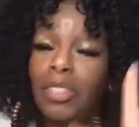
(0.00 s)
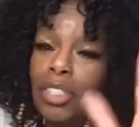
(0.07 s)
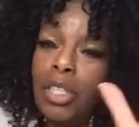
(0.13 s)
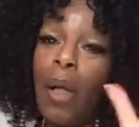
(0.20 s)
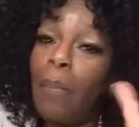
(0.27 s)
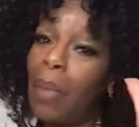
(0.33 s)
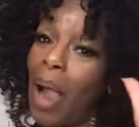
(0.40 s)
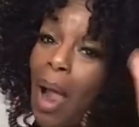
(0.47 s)

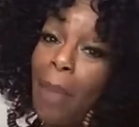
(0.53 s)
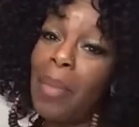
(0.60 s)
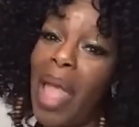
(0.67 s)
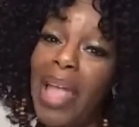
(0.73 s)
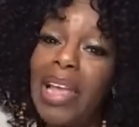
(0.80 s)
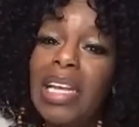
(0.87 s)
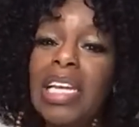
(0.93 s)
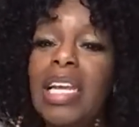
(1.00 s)
So, but I'm
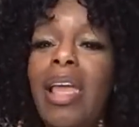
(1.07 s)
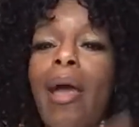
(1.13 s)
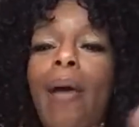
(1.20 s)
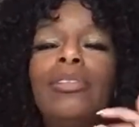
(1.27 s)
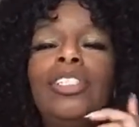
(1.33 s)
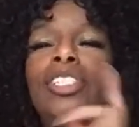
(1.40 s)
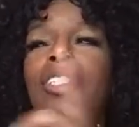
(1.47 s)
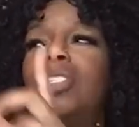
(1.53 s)
hanging in there.
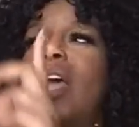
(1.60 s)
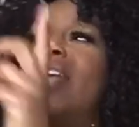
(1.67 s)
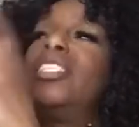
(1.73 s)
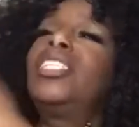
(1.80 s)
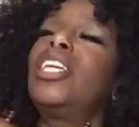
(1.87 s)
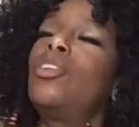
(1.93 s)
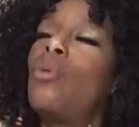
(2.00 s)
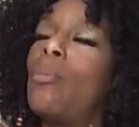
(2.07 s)
I
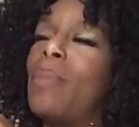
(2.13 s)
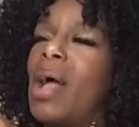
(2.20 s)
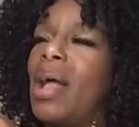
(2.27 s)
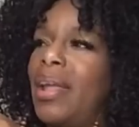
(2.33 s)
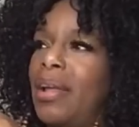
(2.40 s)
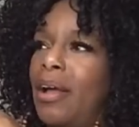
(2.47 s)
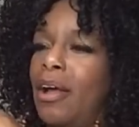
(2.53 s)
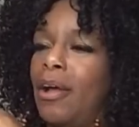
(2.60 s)
said on
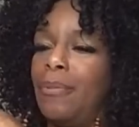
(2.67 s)
my